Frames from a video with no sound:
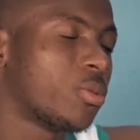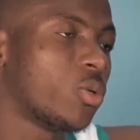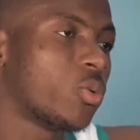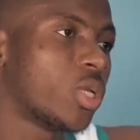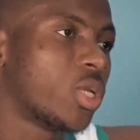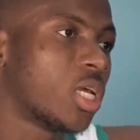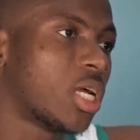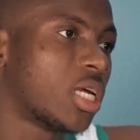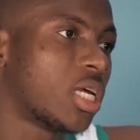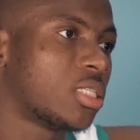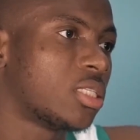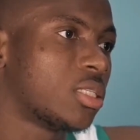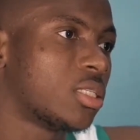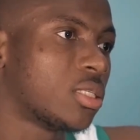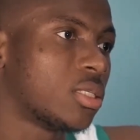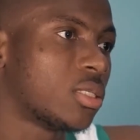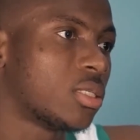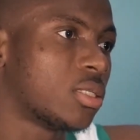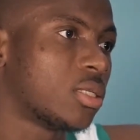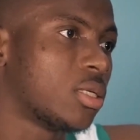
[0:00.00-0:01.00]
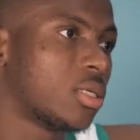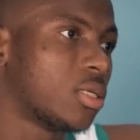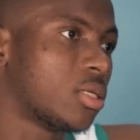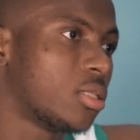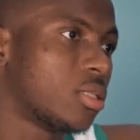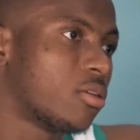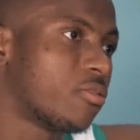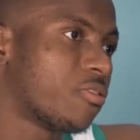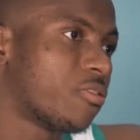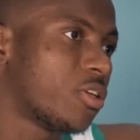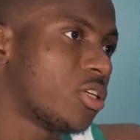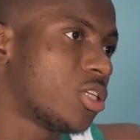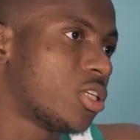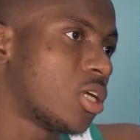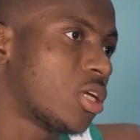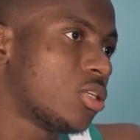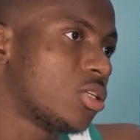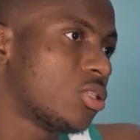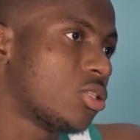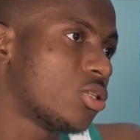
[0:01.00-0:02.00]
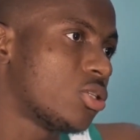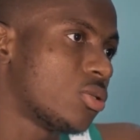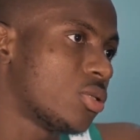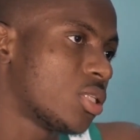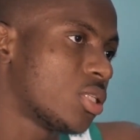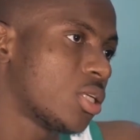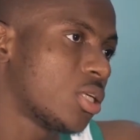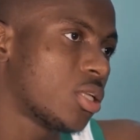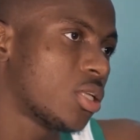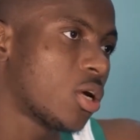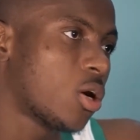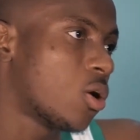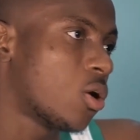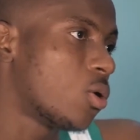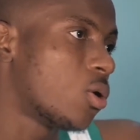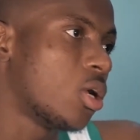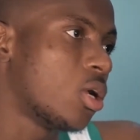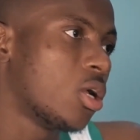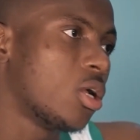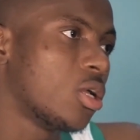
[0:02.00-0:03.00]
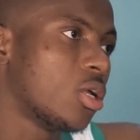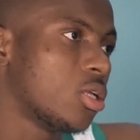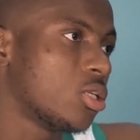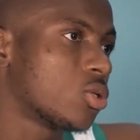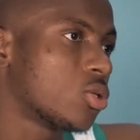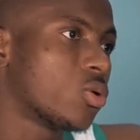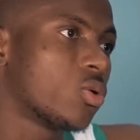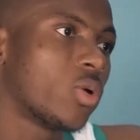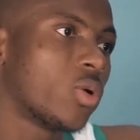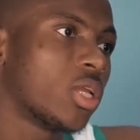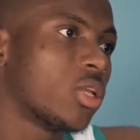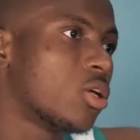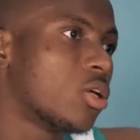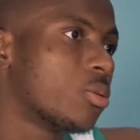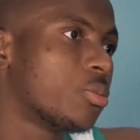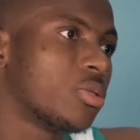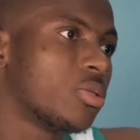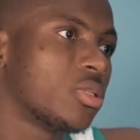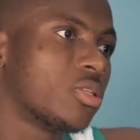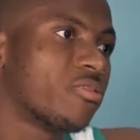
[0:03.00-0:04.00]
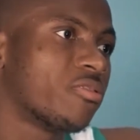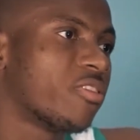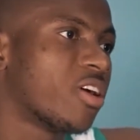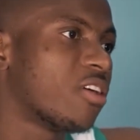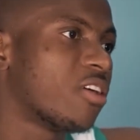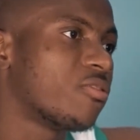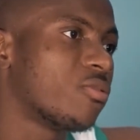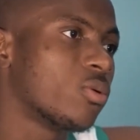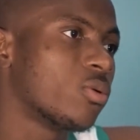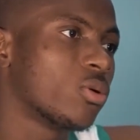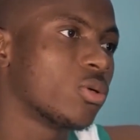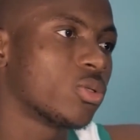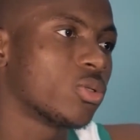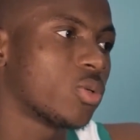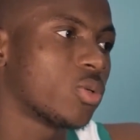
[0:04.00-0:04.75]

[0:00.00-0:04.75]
of his prolific goal-scoring prowess. Little did anyone suspect that